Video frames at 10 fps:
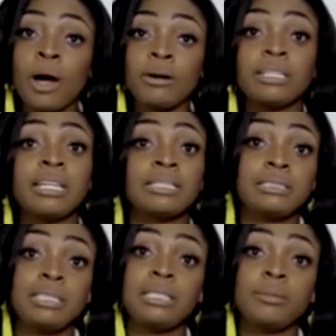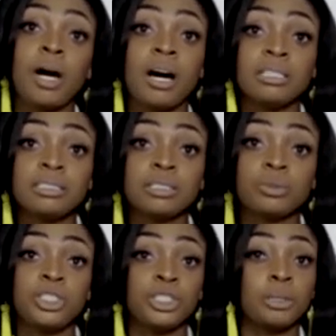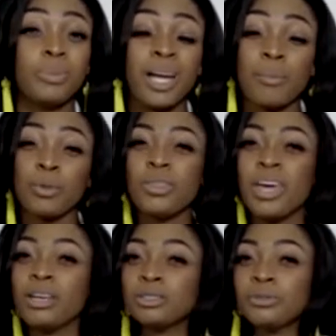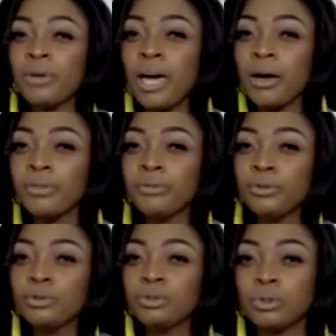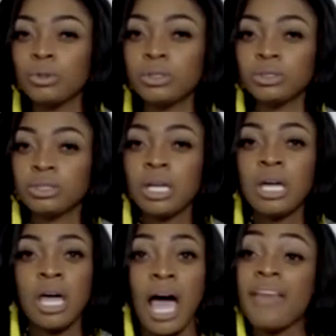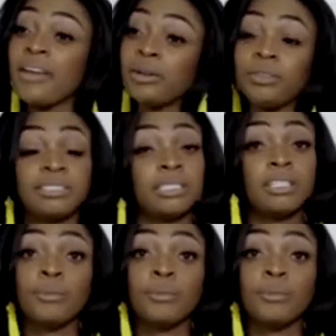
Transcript: out and get psyllium husk, which you can buy at most health food stores. And I know they sell